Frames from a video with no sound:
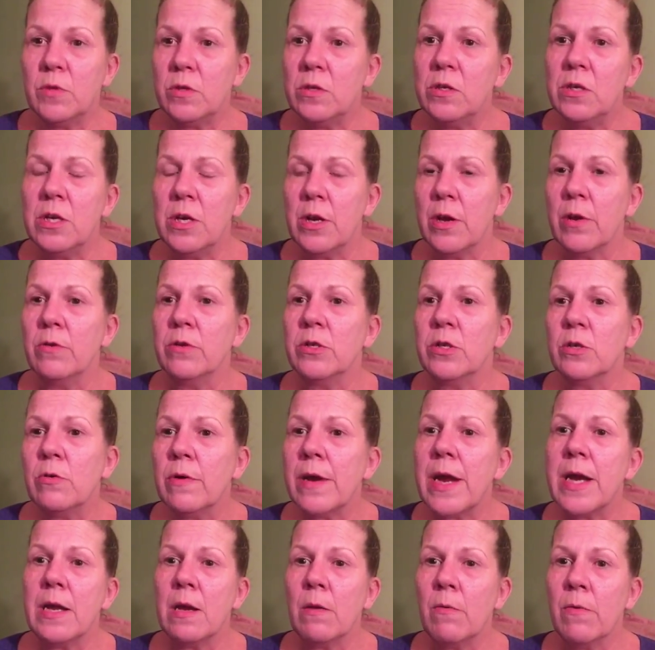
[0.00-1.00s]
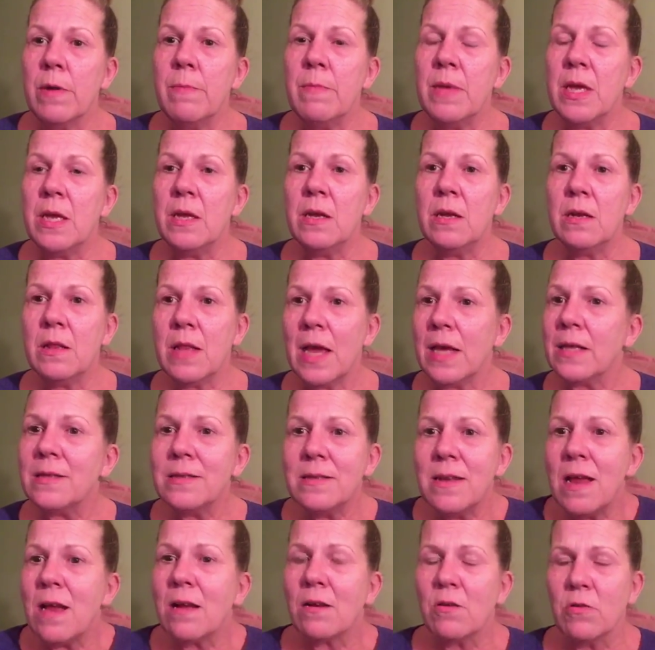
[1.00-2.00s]
you know, degrading women. That's
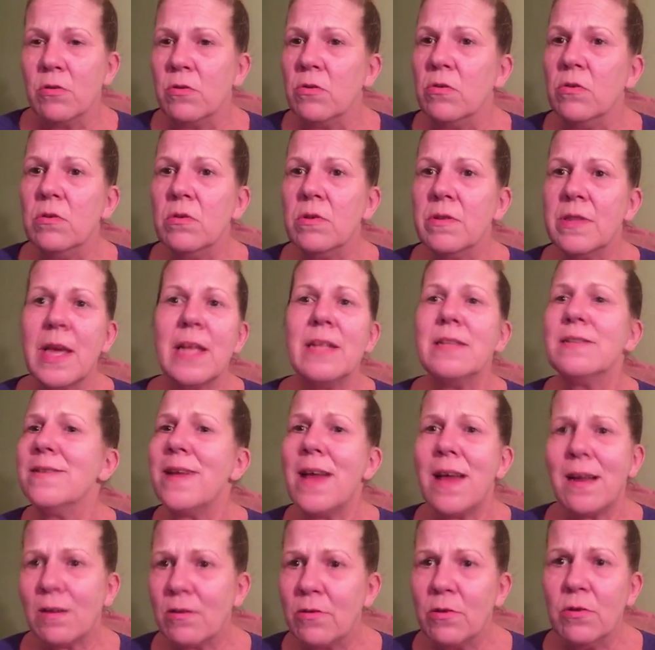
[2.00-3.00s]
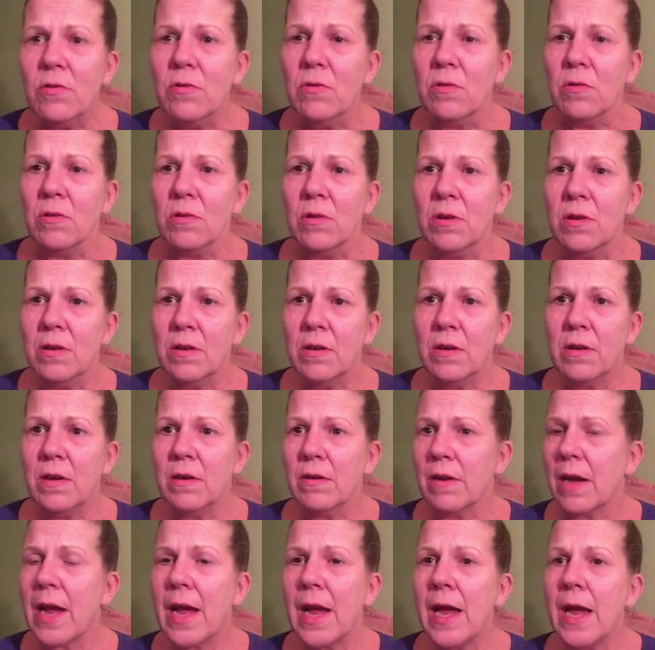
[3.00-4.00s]
not cool. That's not cool.
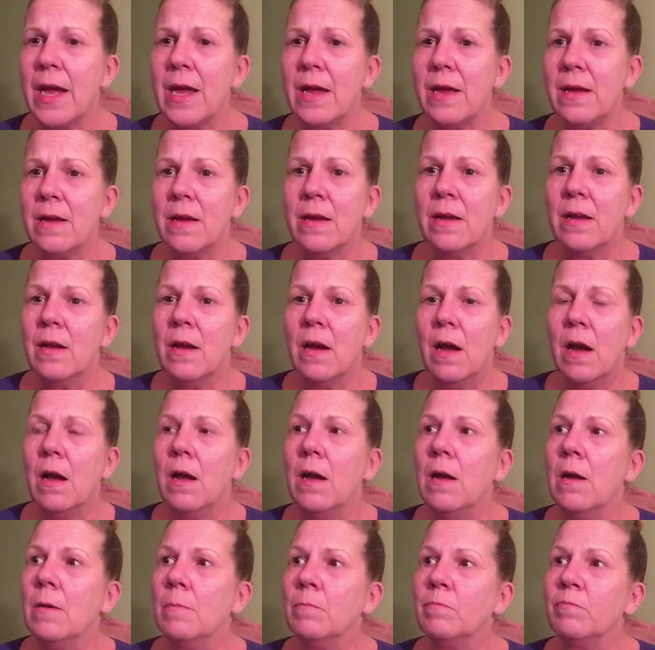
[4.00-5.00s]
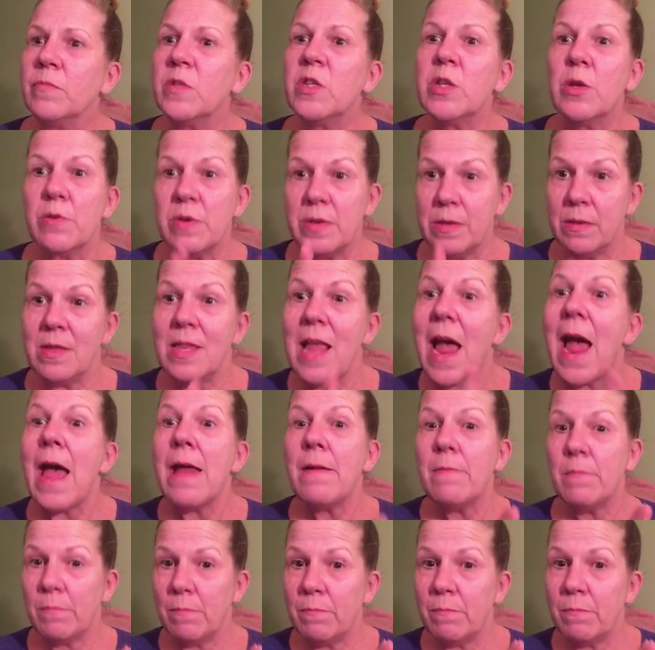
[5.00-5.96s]
Okay? So that